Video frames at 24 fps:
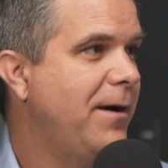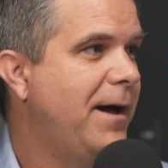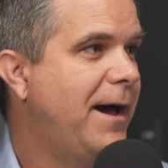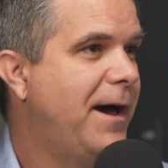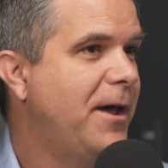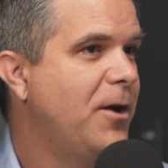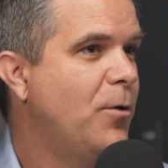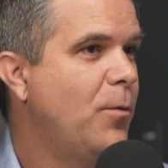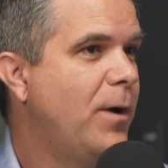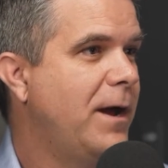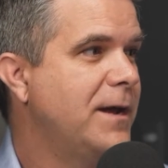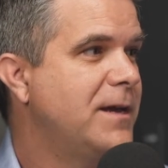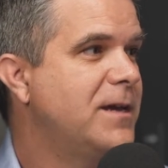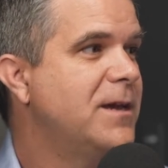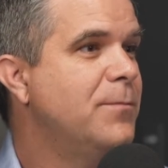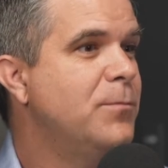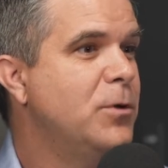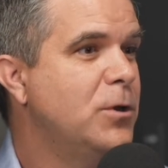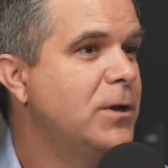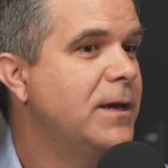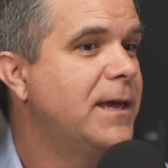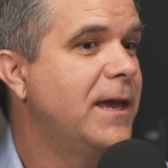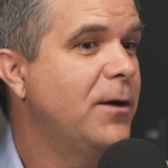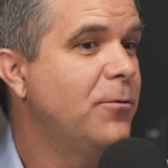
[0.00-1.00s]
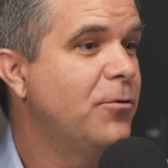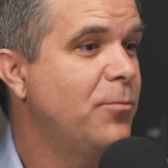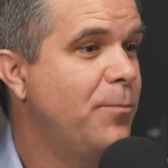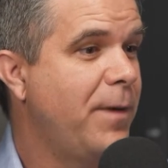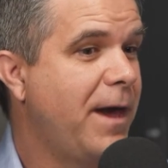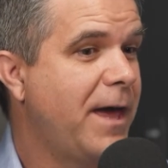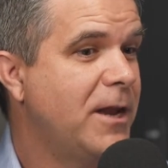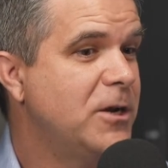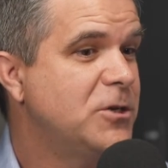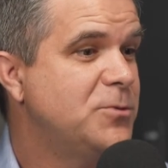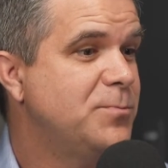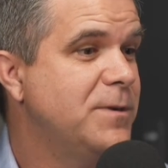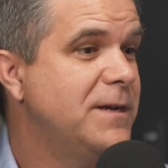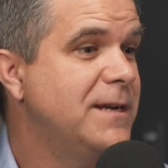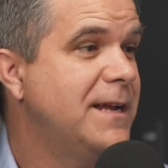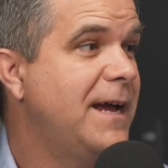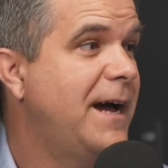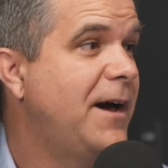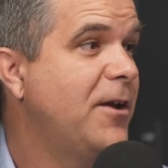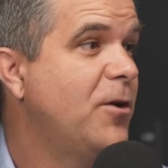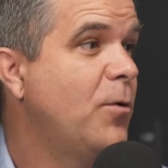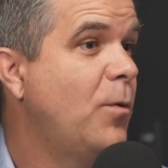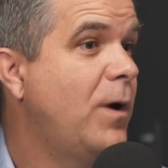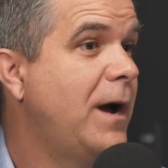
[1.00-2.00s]
How do I communicate with management?
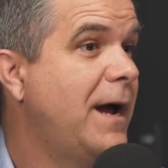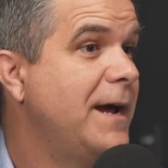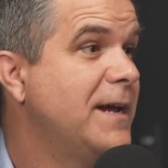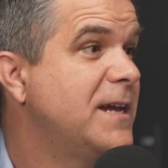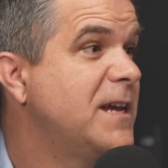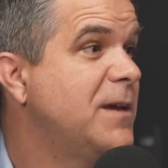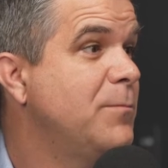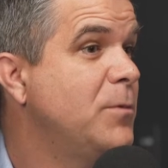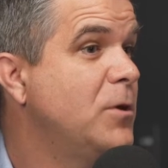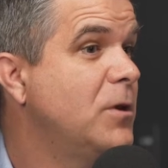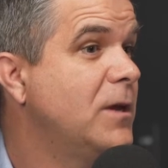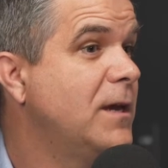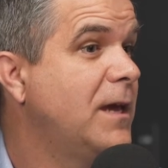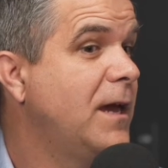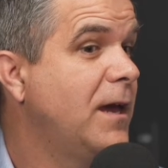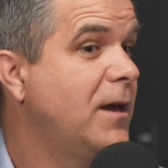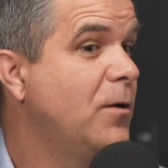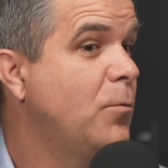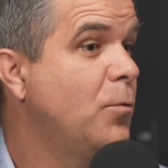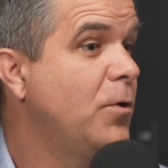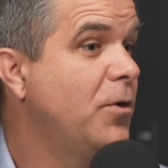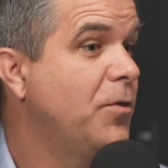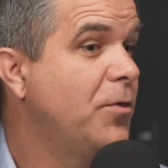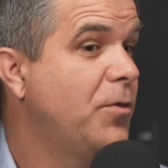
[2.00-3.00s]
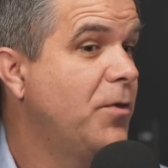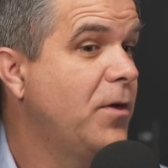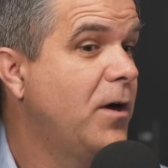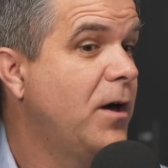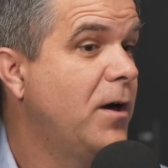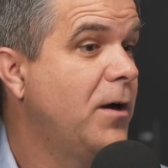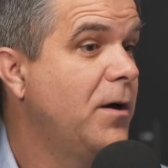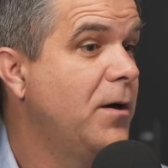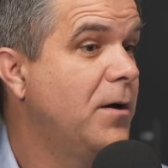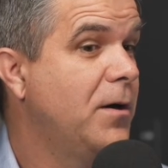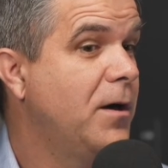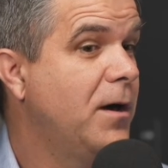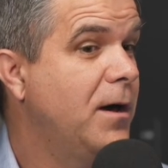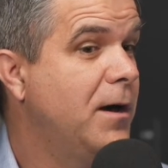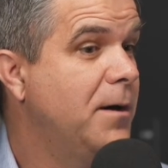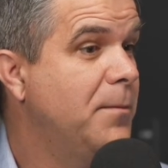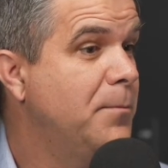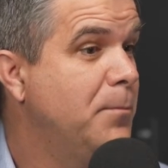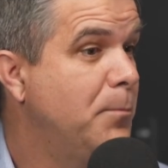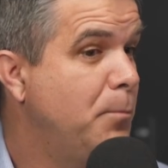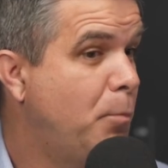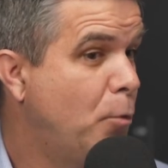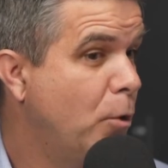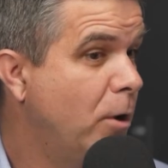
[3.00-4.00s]
How do I communicate with
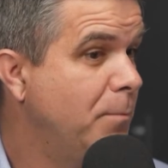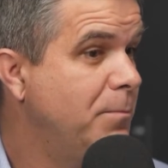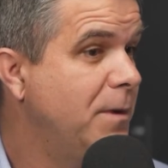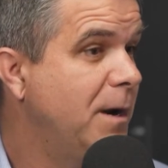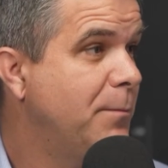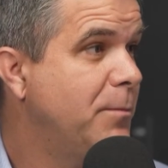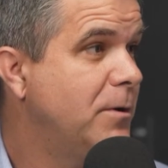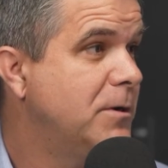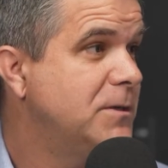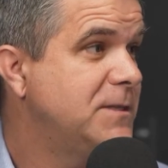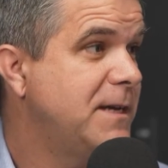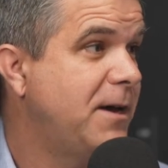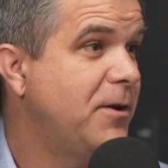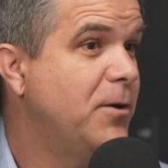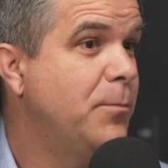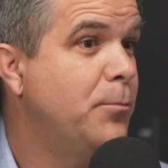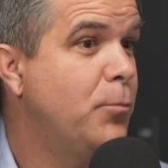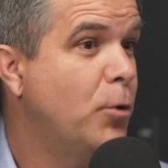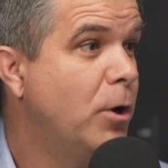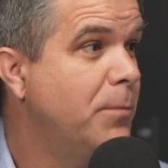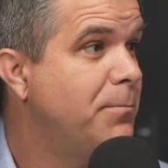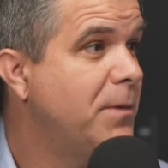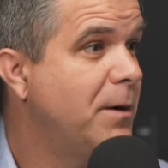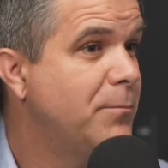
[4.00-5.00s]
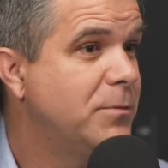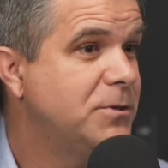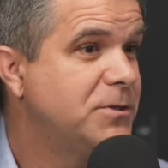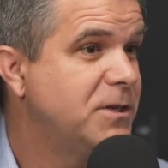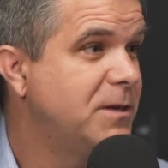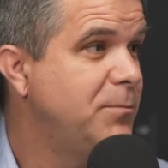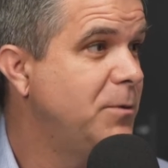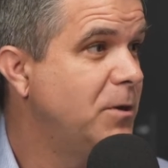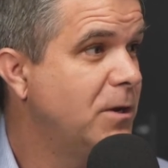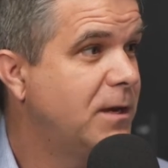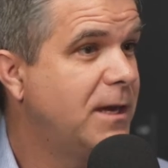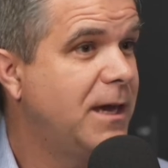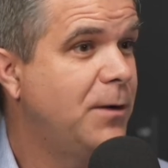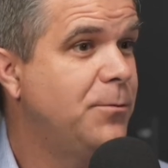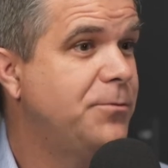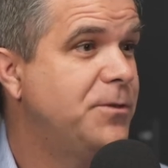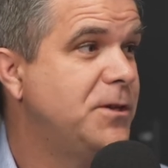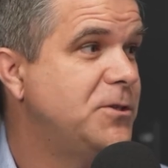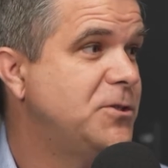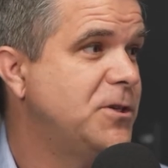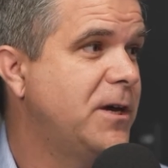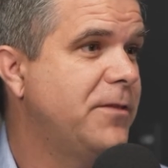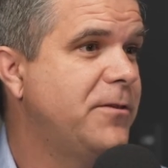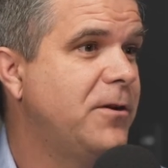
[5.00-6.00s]
board members? How do board members communicate with
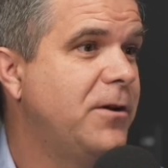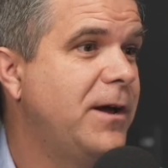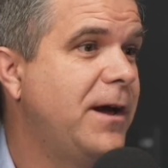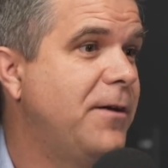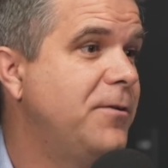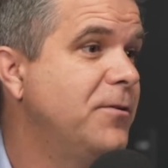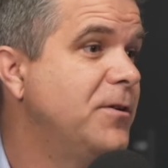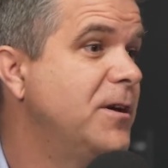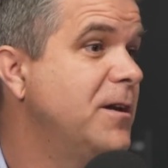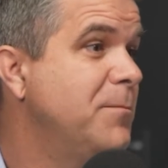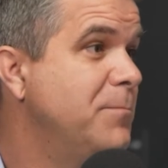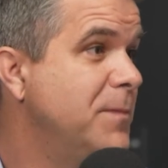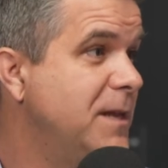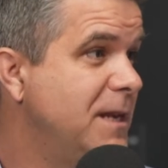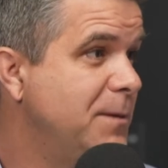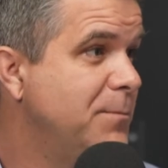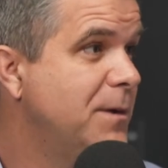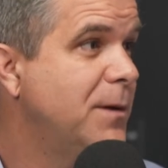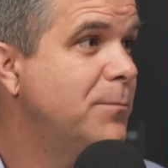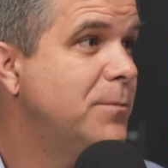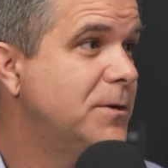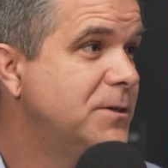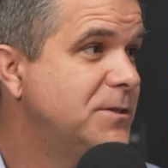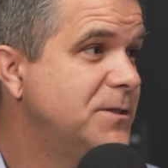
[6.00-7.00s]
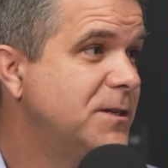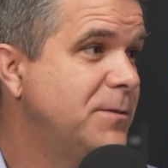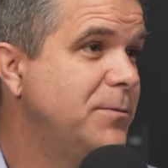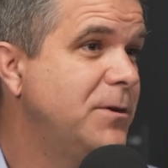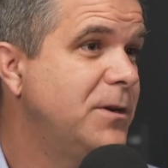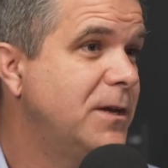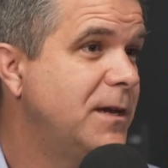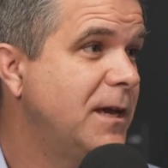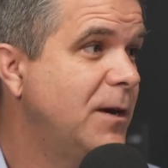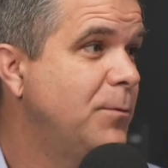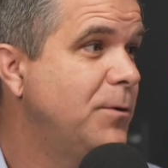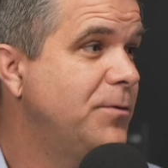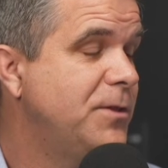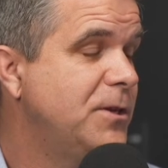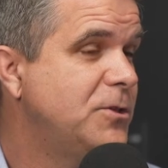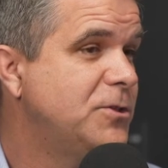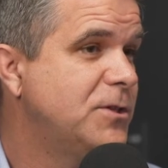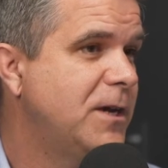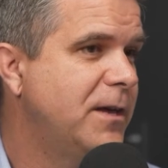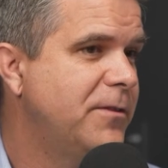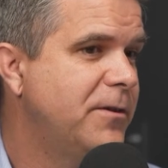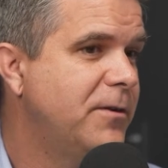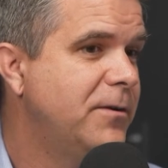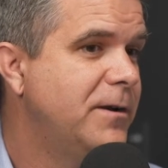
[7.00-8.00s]
each other? How do committee members communicate with each
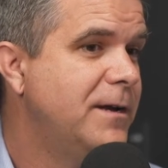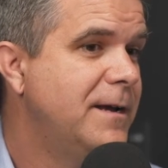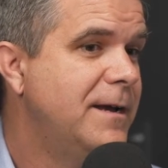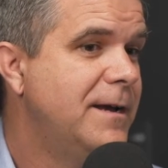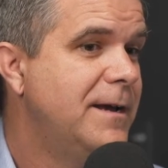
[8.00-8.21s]
other?